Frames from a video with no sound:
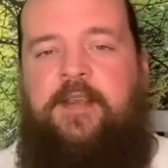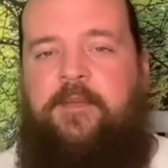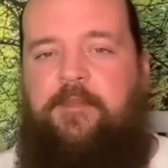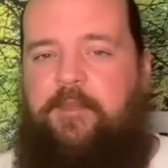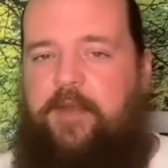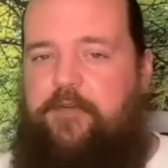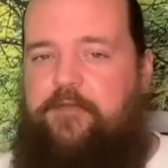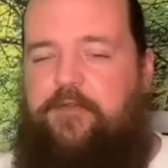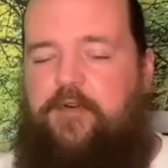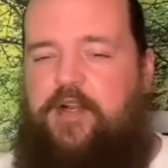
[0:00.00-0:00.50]

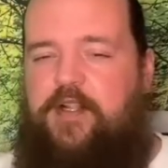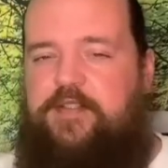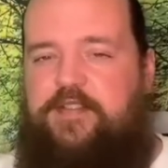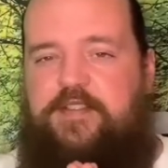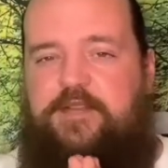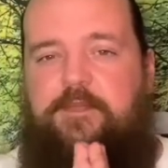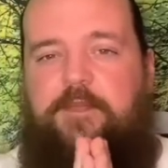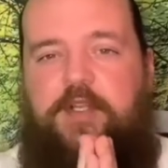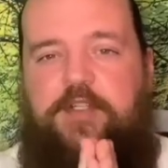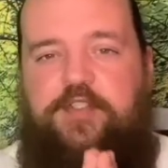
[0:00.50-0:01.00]
my
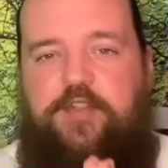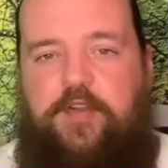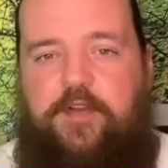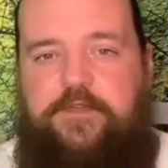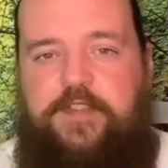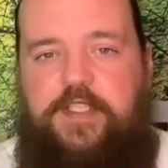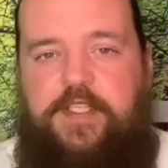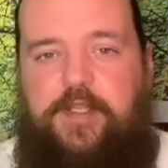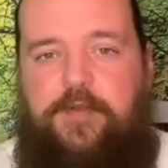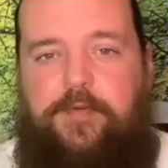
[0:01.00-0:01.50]
friends, much love
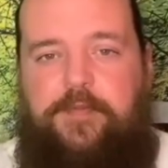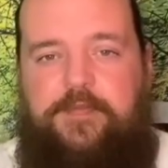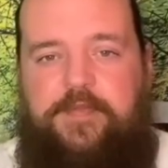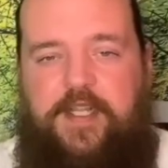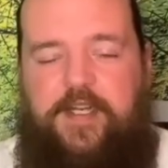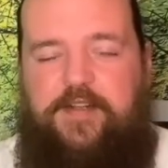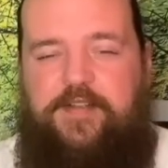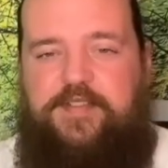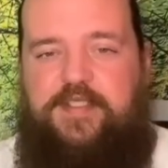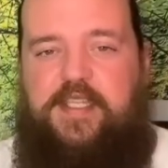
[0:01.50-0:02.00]
to you,
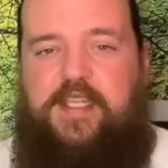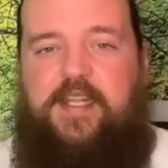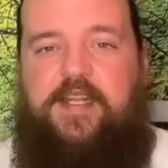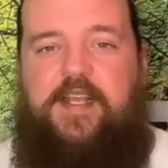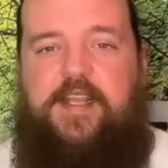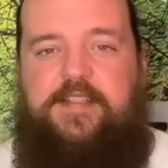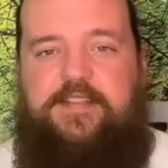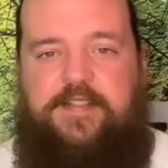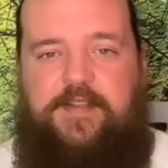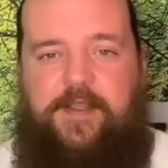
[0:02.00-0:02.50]
and I'll see you
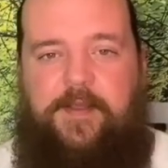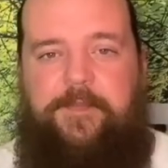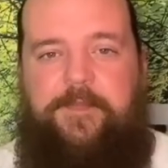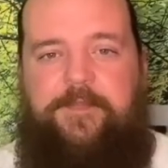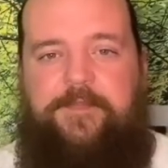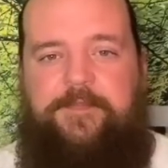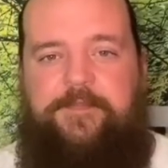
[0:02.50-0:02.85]
next time.